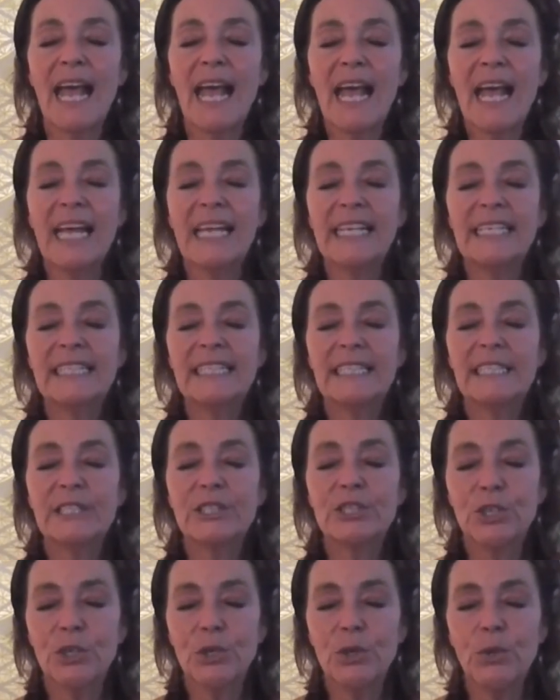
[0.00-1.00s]
And
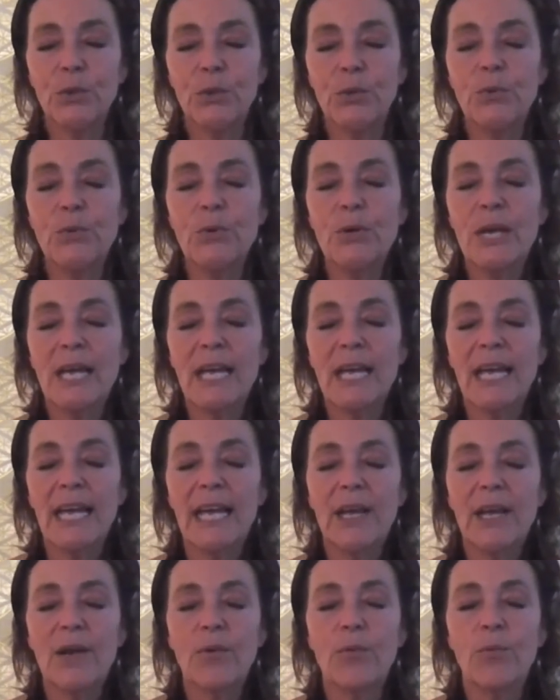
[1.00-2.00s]
two,
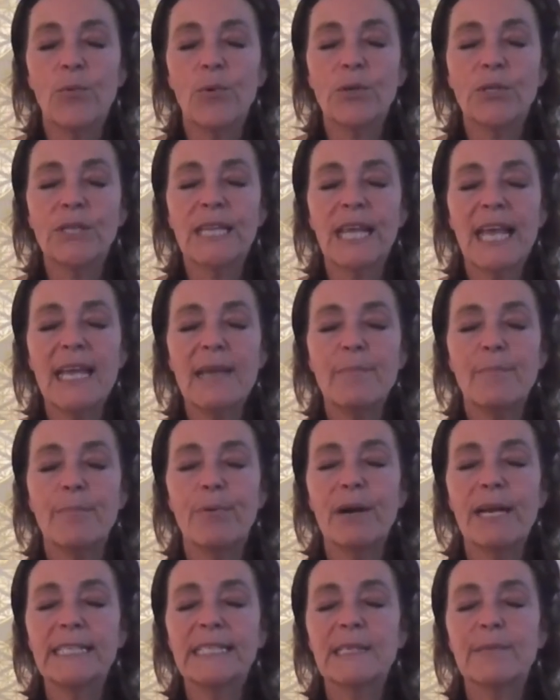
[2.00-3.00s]
what they
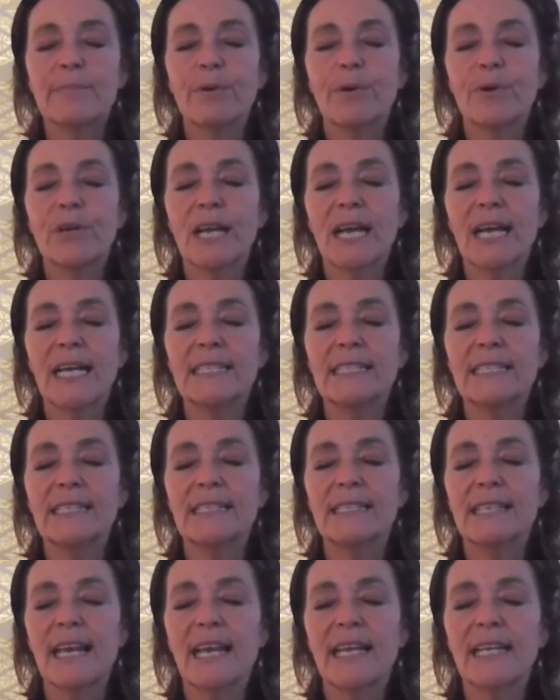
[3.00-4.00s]
impress upon us
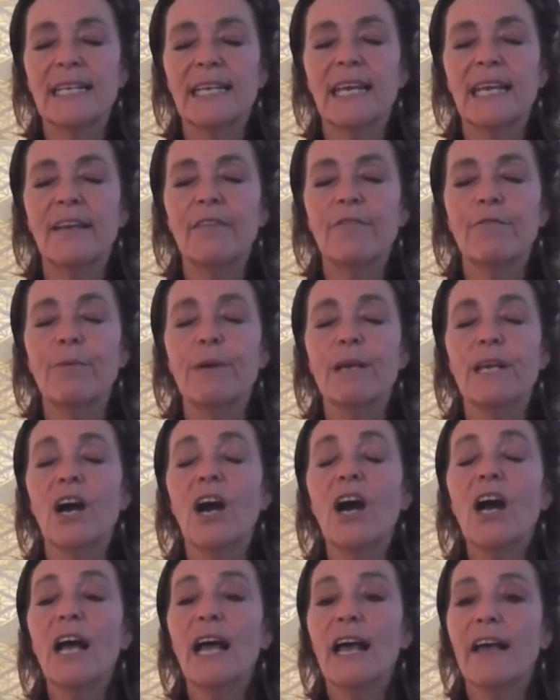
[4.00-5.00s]
is that if we
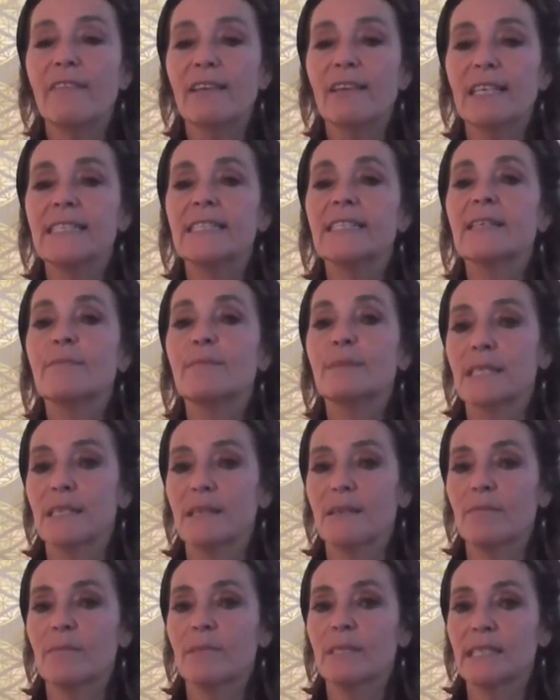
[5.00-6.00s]
are having
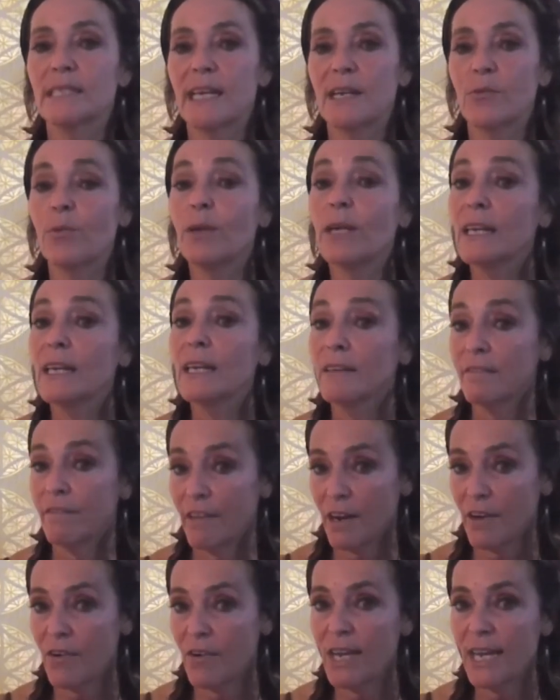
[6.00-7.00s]
symptoms that we can
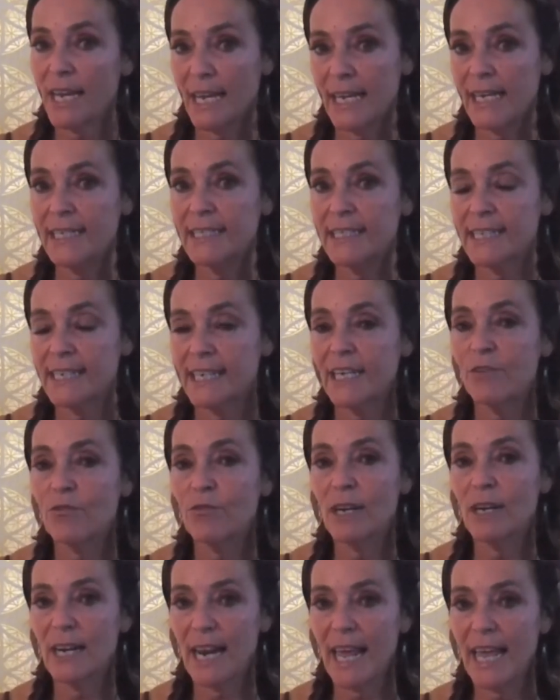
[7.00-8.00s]
very easily
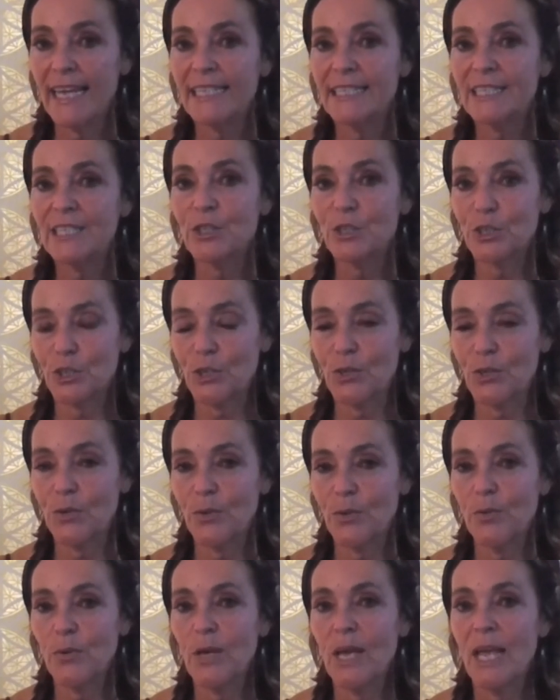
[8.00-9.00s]
relate
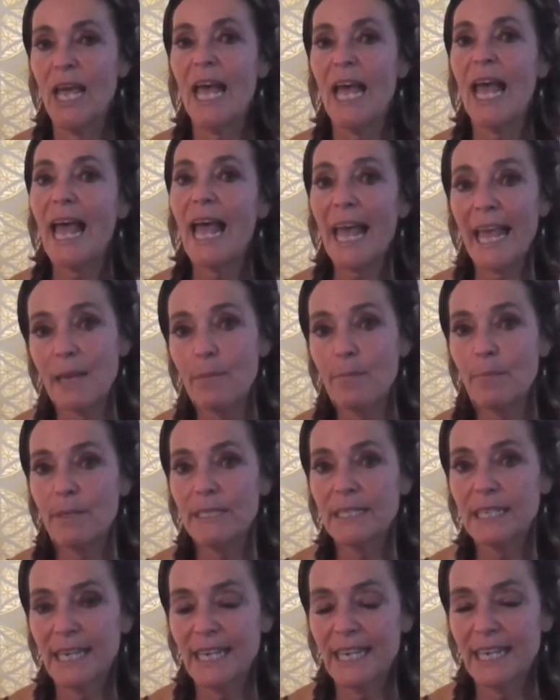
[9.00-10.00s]
to a
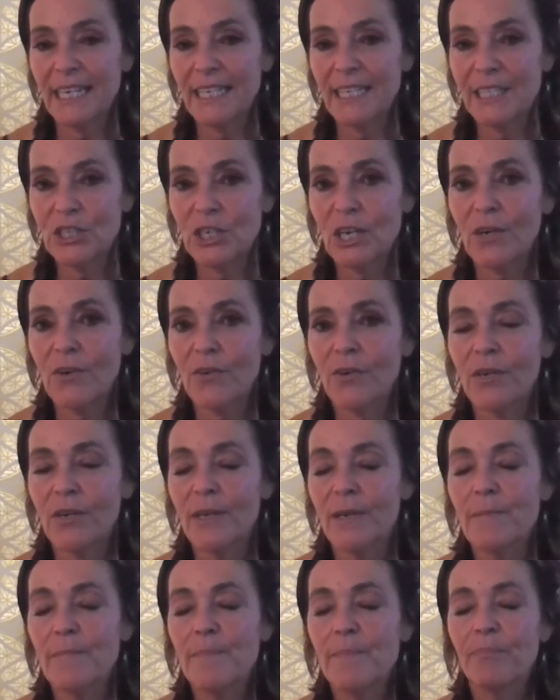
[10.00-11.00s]
particular
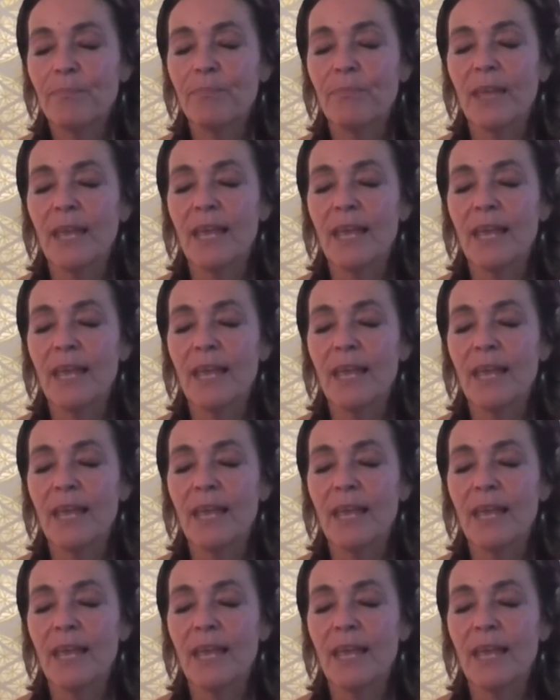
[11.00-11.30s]
chakra,